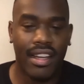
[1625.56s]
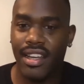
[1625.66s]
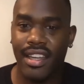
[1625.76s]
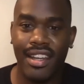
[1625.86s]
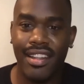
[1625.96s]

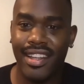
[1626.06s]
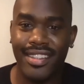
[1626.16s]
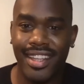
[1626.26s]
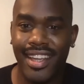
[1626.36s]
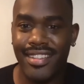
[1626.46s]
kind of like
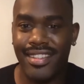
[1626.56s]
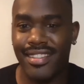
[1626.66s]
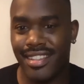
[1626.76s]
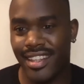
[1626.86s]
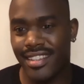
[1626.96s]
dance,
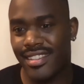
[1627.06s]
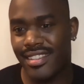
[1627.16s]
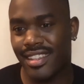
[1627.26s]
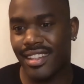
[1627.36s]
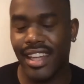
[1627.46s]
it's it's
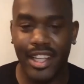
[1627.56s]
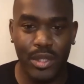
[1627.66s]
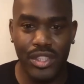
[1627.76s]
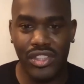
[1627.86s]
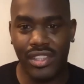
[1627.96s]
the
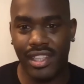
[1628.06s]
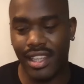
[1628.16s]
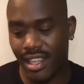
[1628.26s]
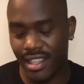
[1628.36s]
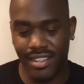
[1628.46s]
language
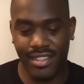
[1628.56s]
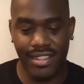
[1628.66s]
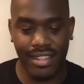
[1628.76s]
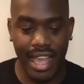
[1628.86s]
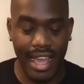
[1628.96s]

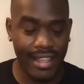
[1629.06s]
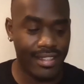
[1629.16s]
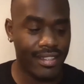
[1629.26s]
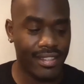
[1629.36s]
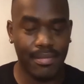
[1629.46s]
is
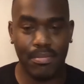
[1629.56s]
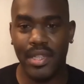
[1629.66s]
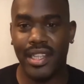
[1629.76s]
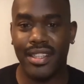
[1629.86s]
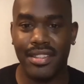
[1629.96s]
as
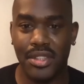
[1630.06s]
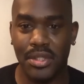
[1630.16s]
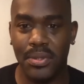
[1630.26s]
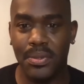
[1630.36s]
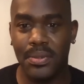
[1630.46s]
big as
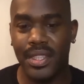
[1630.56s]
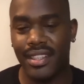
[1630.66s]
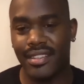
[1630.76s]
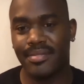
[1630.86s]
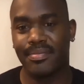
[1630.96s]
you
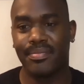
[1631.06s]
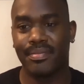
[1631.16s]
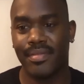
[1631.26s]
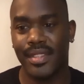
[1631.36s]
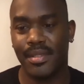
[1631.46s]
uh,
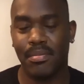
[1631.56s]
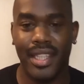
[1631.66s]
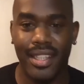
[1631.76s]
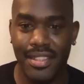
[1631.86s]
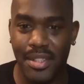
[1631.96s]

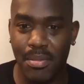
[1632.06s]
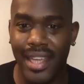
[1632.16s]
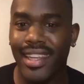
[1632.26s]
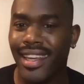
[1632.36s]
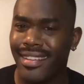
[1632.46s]
big as you
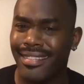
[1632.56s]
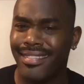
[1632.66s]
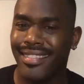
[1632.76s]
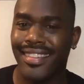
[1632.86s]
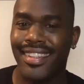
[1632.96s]
make it.
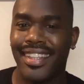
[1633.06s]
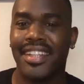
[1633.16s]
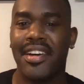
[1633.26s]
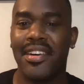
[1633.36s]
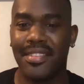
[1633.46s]
You
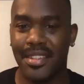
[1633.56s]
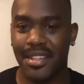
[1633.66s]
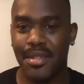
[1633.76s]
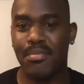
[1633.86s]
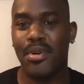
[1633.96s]
know, mm-hmm.
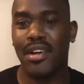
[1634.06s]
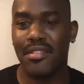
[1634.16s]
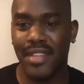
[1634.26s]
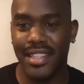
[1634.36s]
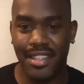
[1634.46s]
the more
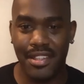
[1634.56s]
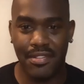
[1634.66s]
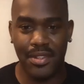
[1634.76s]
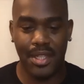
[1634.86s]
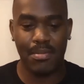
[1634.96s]
inventive
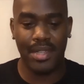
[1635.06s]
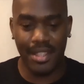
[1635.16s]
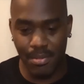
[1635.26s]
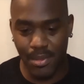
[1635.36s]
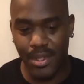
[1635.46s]
you can be,
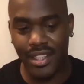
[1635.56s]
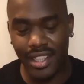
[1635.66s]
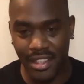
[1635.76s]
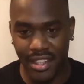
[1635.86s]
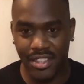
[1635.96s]
the more that
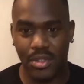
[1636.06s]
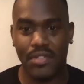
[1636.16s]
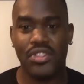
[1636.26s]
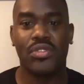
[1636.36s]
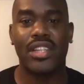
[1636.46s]
you're sort of
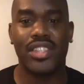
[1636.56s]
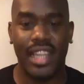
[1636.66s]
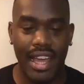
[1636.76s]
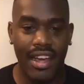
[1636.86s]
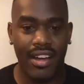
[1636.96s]
stretching
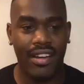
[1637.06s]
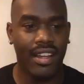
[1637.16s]
out